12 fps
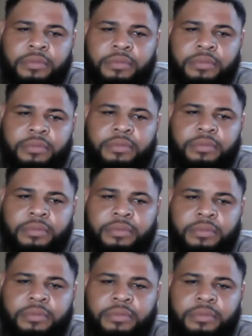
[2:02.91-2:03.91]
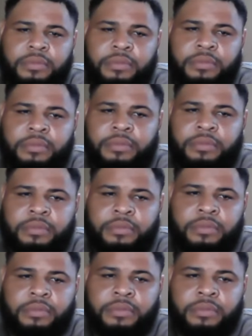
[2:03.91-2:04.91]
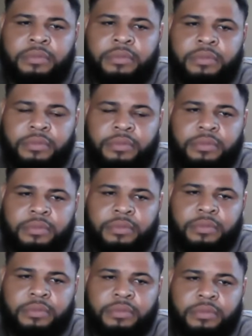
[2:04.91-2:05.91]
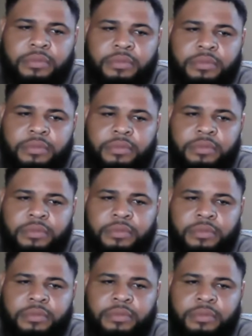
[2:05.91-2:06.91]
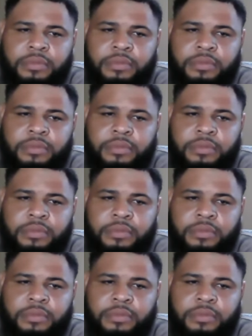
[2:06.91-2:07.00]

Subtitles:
[no speech]